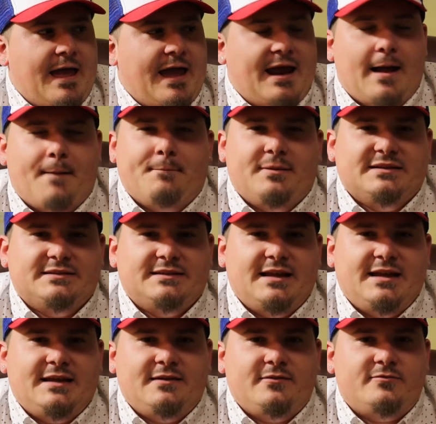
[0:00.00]
and I
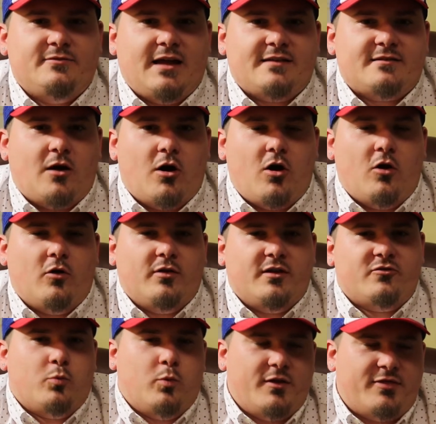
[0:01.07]
believe that's all
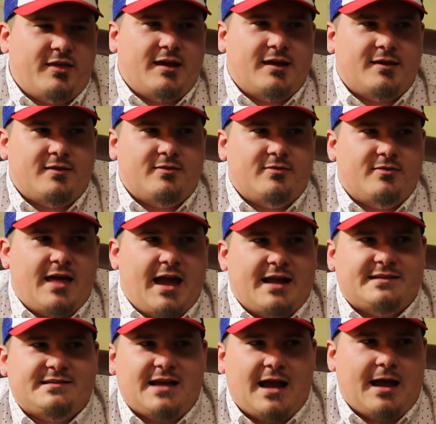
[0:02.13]
that's within
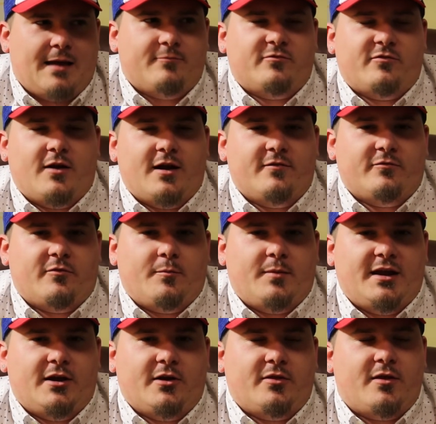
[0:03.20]
that time frame from
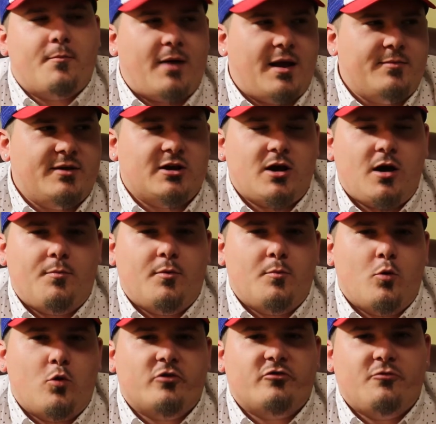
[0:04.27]
here. There might be a couple
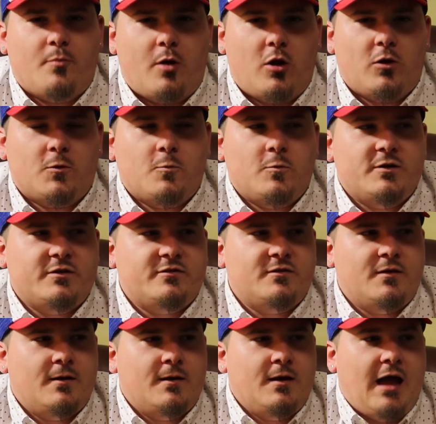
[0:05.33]
more smaller ones.
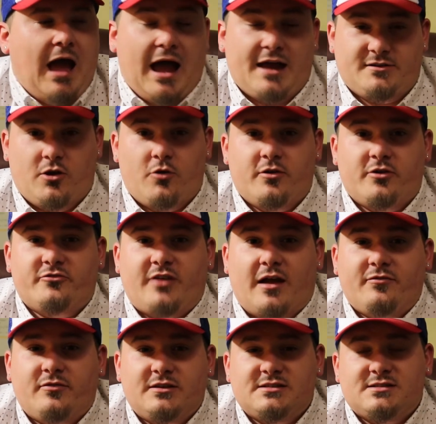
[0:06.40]
I know there's
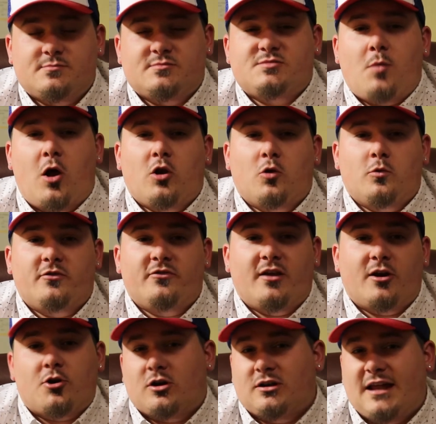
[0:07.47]
definitely some smaller ones that
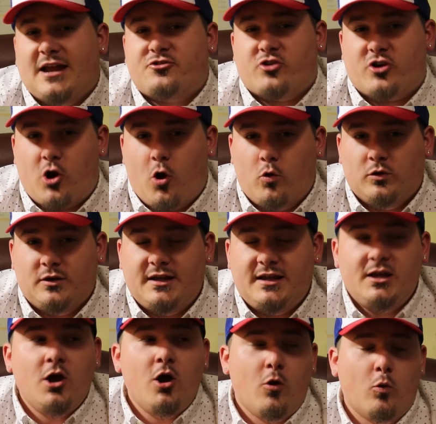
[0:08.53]
are electric
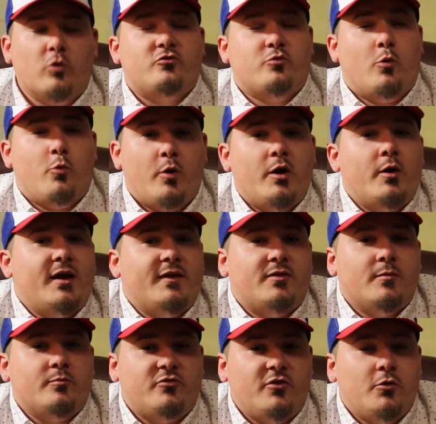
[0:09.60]
only, which we will hit
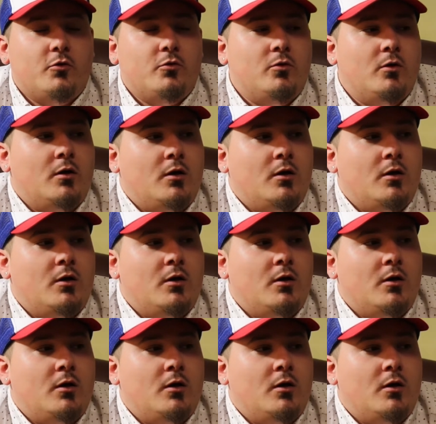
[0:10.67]
them too.